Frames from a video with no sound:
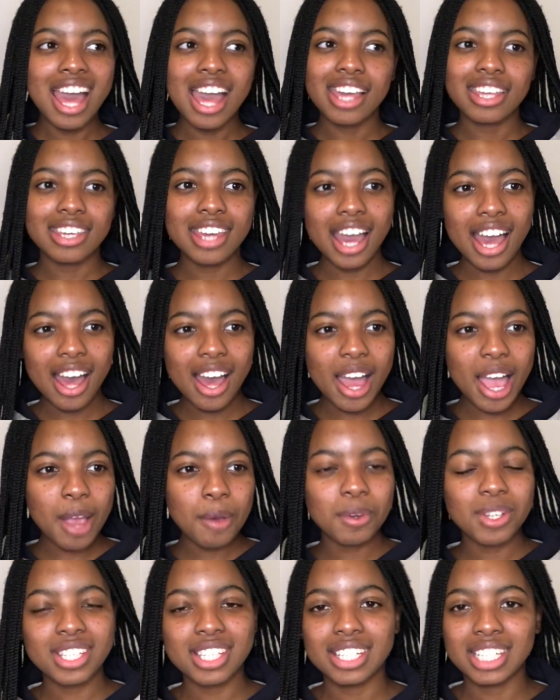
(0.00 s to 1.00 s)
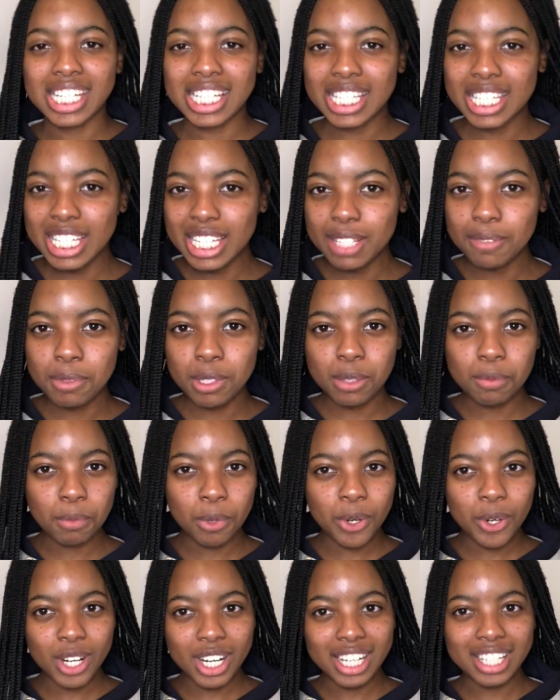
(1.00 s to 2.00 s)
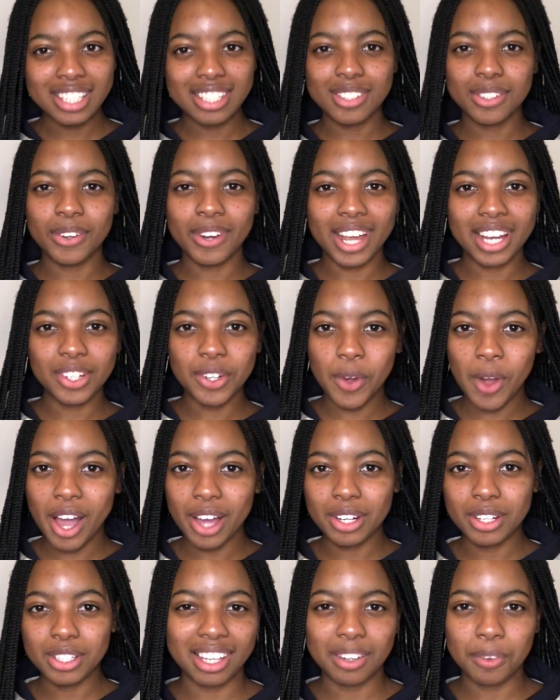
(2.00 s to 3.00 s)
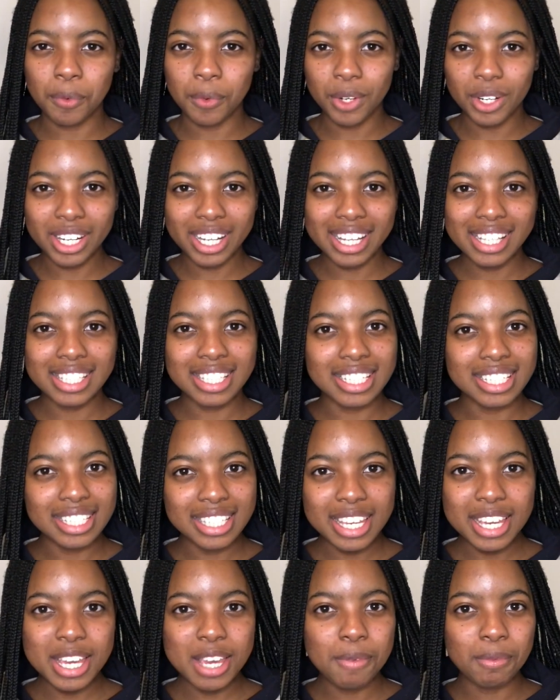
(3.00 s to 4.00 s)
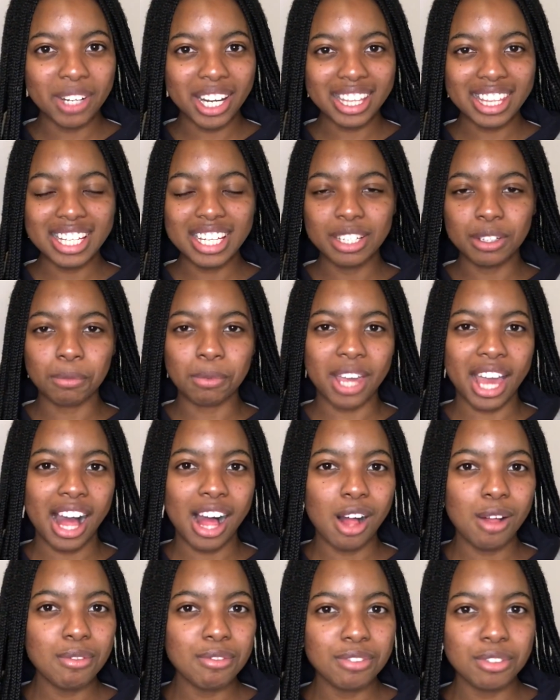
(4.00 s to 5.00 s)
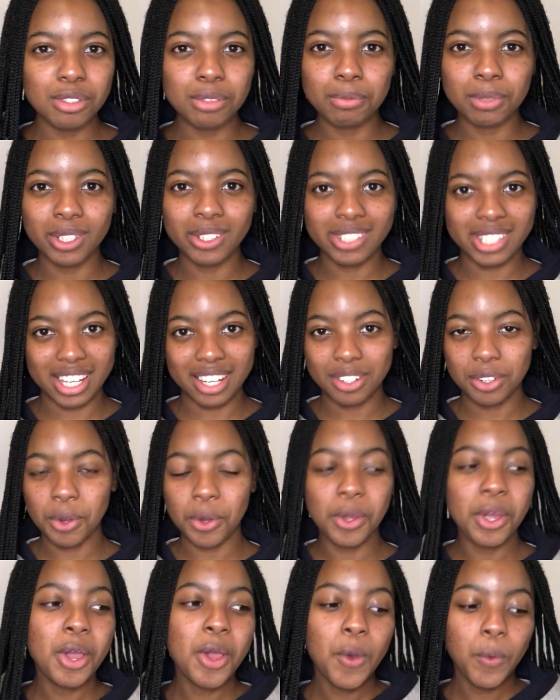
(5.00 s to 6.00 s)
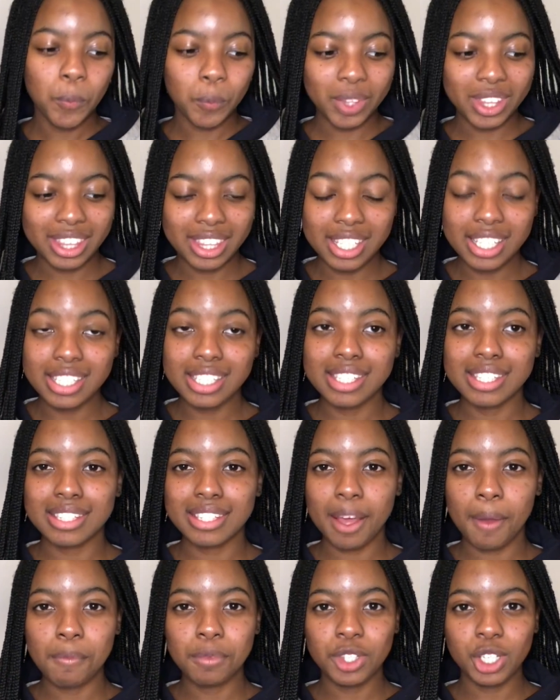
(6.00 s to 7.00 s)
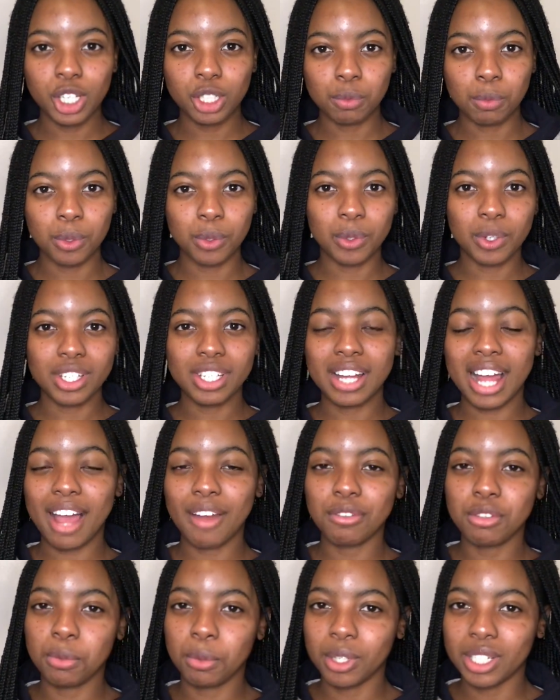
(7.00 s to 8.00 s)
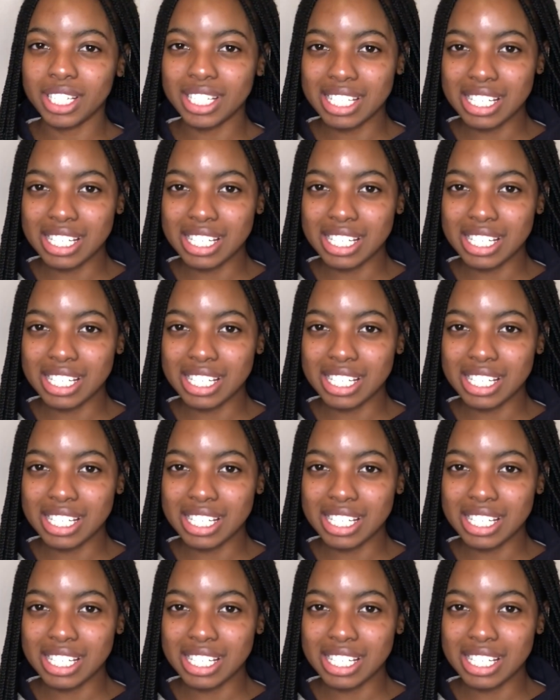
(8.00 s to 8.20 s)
yeah, I was in a team sport, so I know how to work as a team, and I think it'll be helpful because I know with this subject we're gonna have to work in